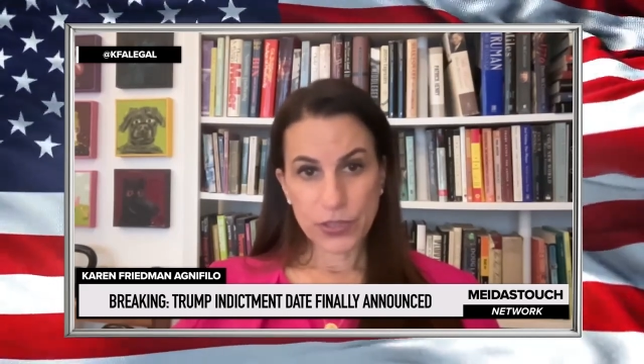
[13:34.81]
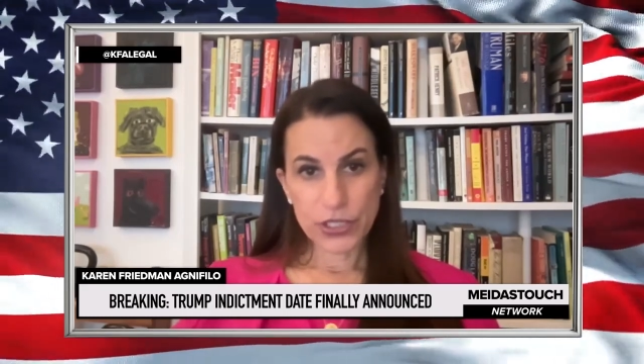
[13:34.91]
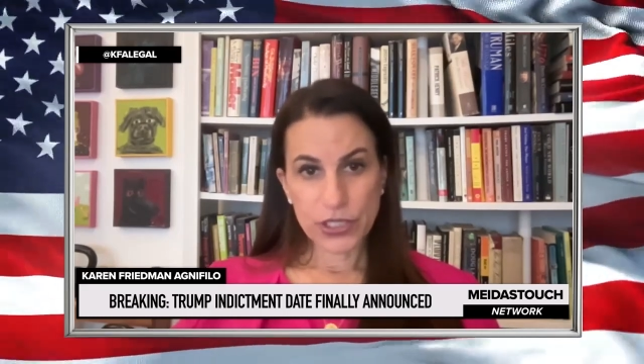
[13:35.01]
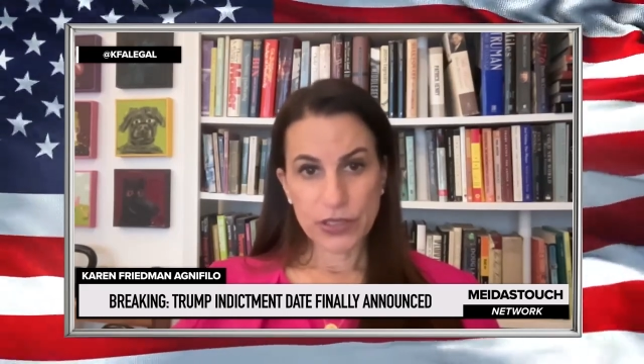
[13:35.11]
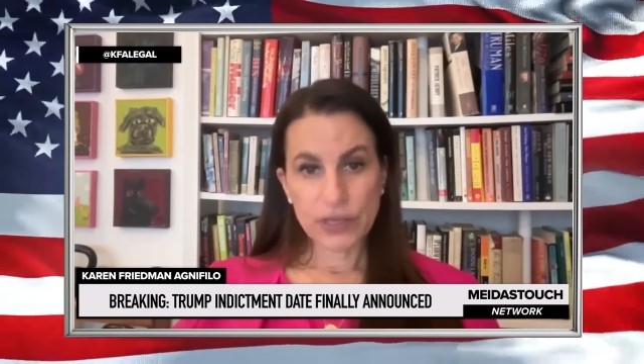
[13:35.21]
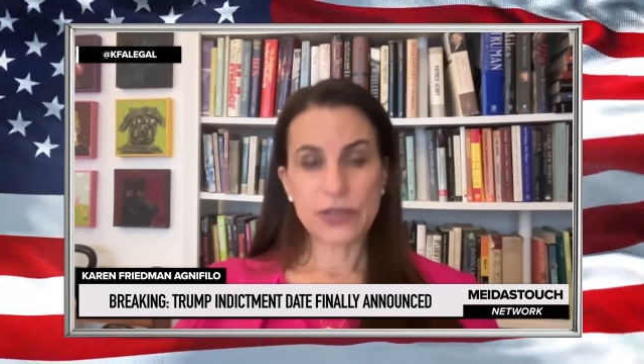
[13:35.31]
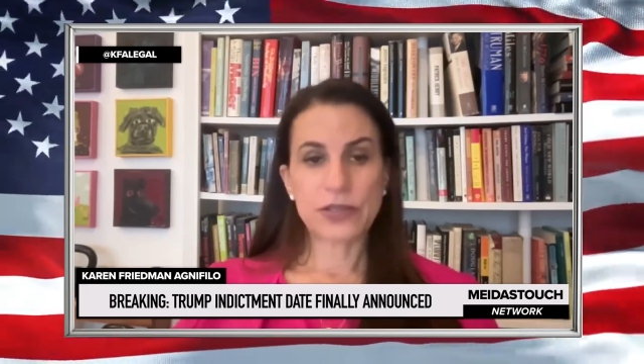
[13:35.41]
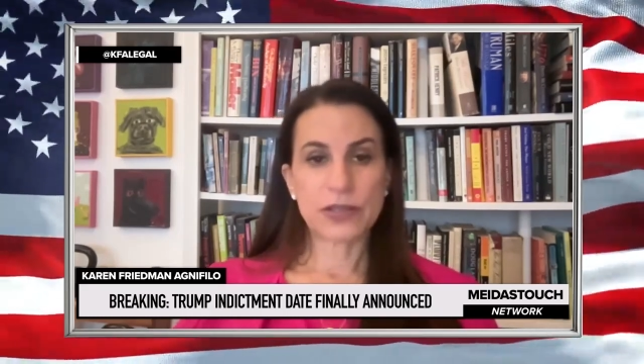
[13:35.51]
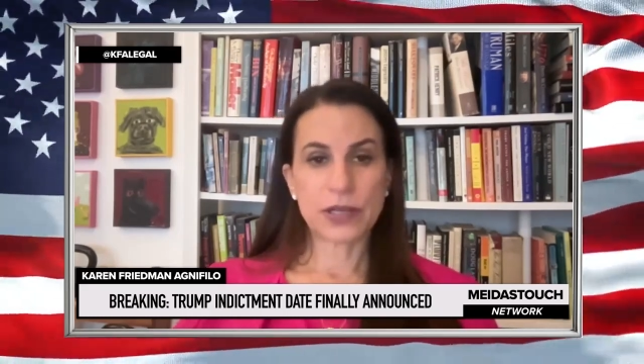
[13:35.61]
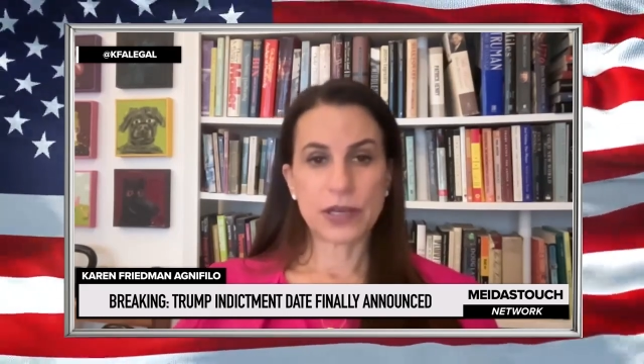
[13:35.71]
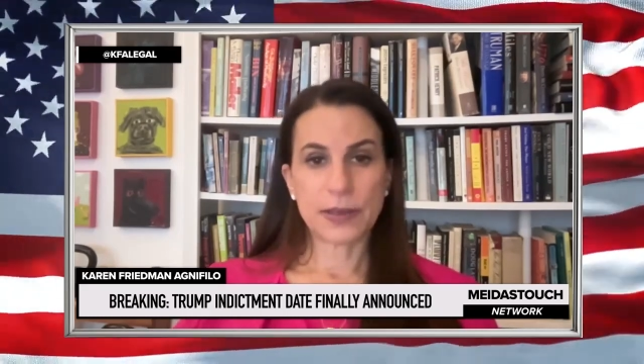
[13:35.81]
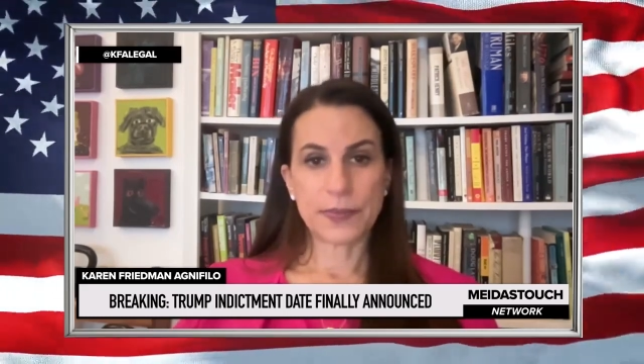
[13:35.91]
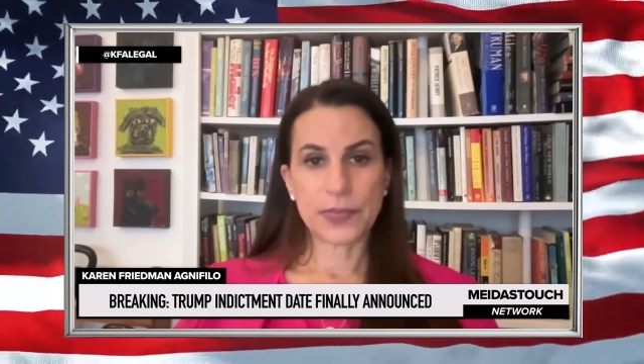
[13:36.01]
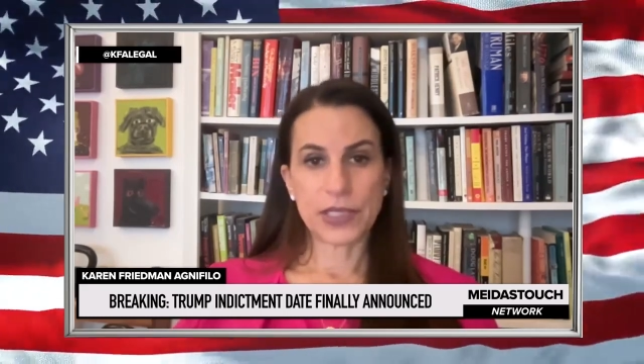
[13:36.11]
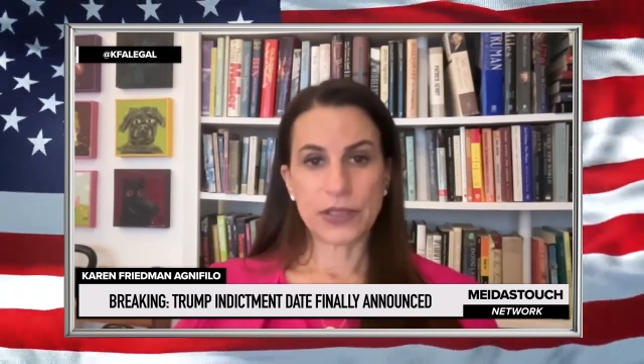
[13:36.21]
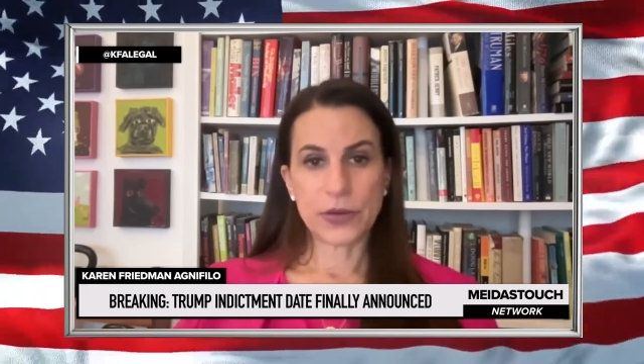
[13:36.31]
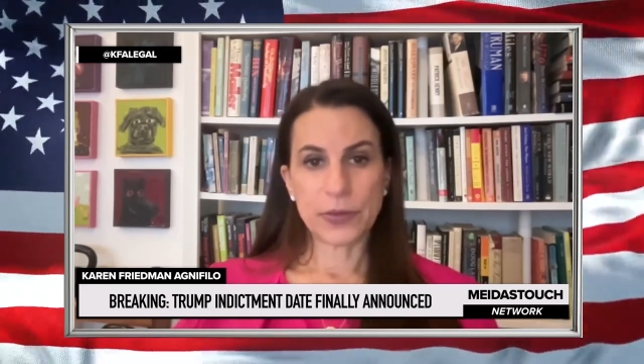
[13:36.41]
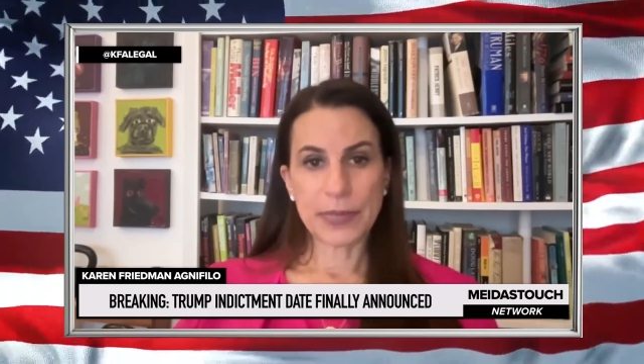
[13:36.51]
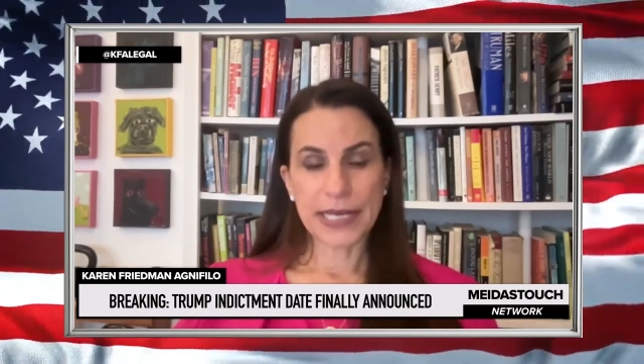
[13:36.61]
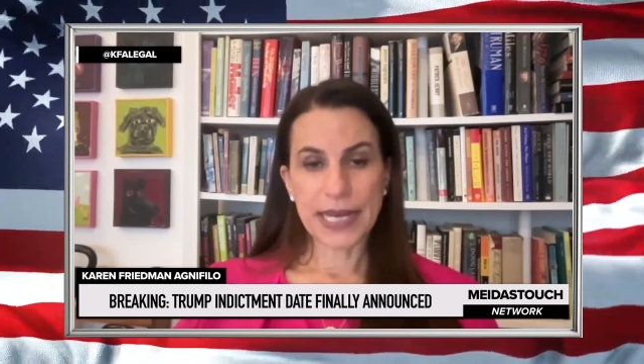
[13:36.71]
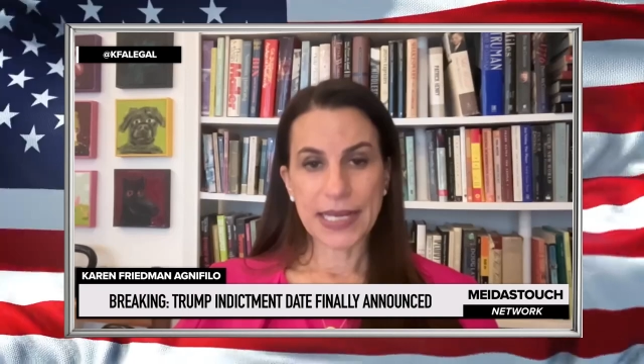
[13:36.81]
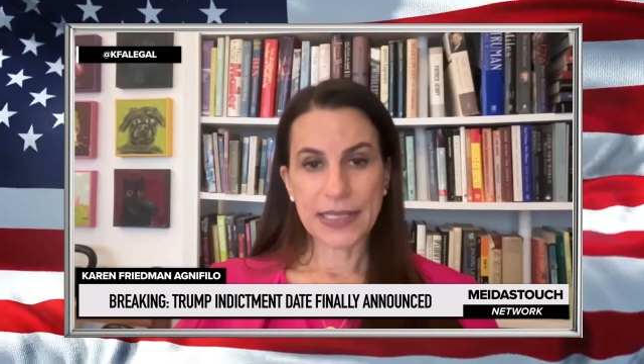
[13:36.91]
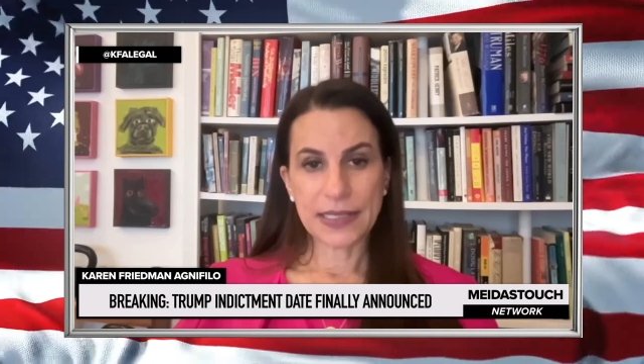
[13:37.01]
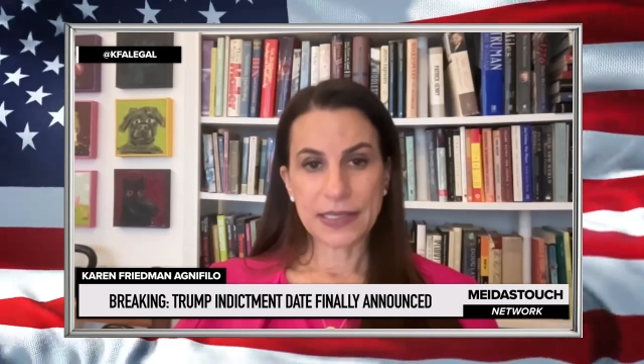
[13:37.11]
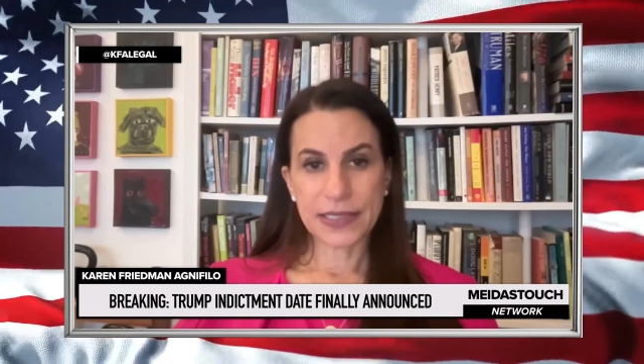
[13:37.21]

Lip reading: which is in Lower Manhattan,